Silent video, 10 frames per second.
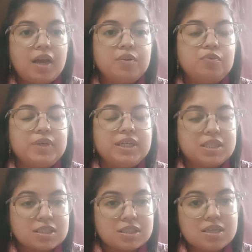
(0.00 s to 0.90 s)
and we
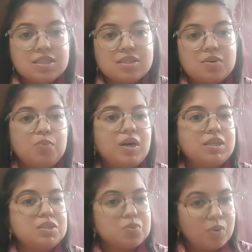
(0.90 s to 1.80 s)
discussed
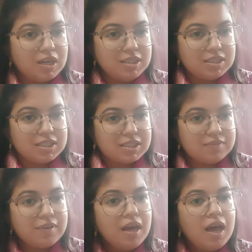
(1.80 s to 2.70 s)
what is qualitative